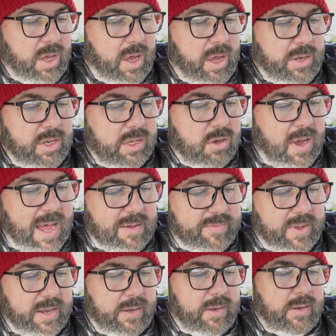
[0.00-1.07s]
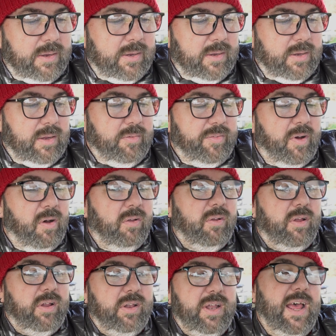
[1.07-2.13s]
and you got avant
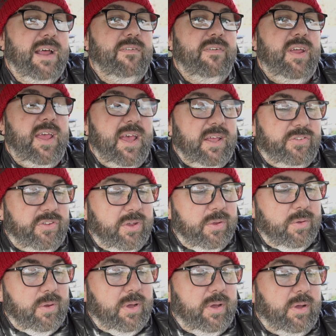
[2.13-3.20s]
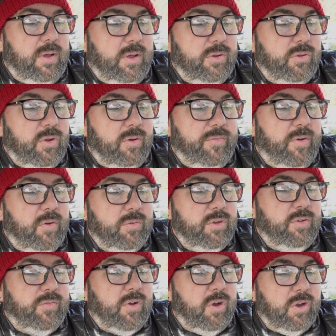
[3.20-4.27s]
and arrière. So on avant
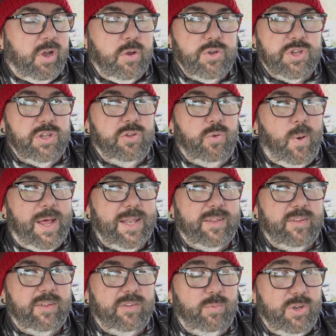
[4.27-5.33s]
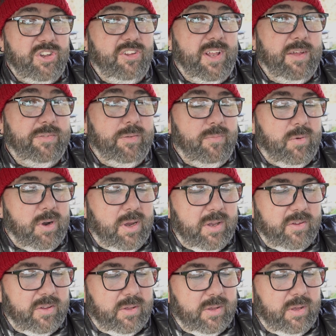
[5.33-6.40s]
you've got gauche and droite, which is left and
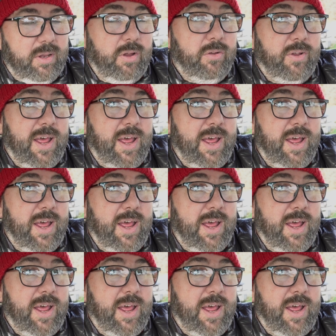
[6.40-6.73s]
right, and on